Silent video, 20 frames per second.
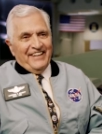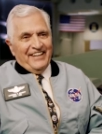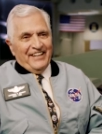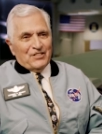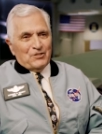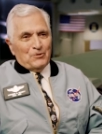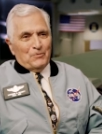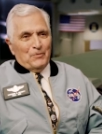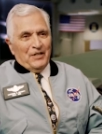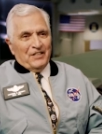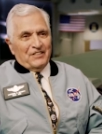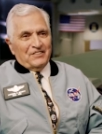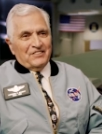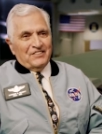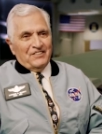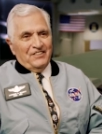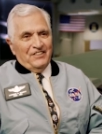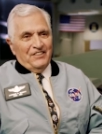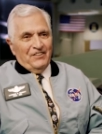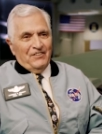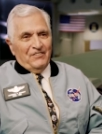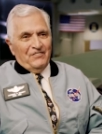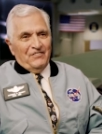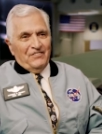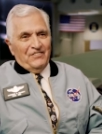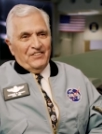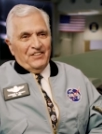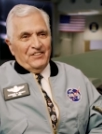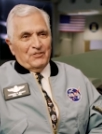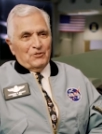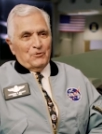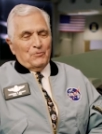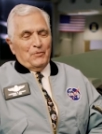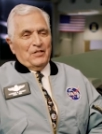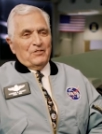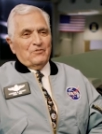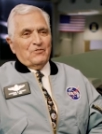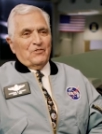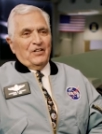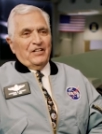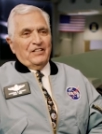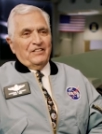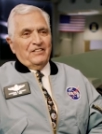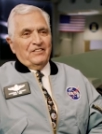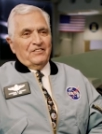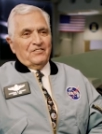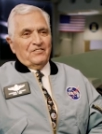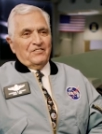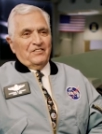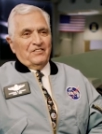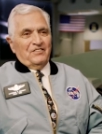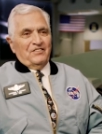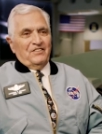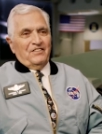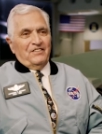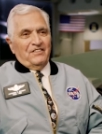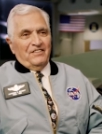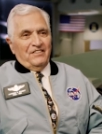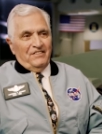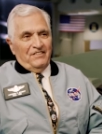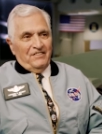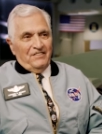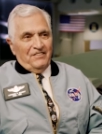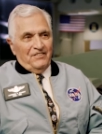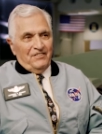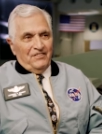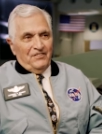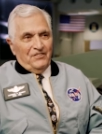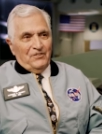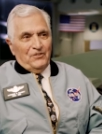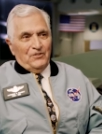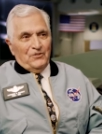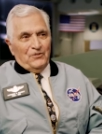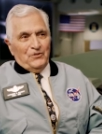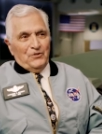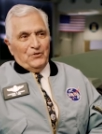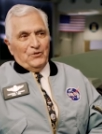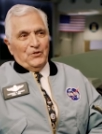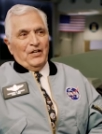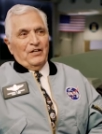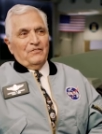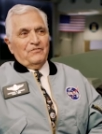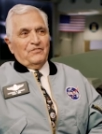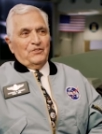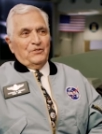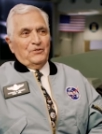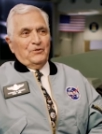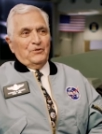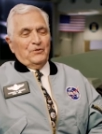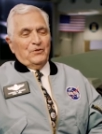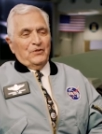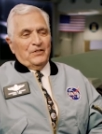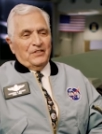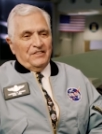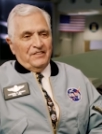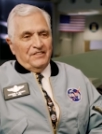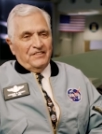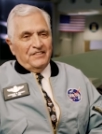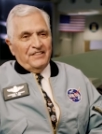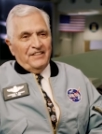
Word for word: aspects of uh, spaceflight is that uh, you, you have to uh,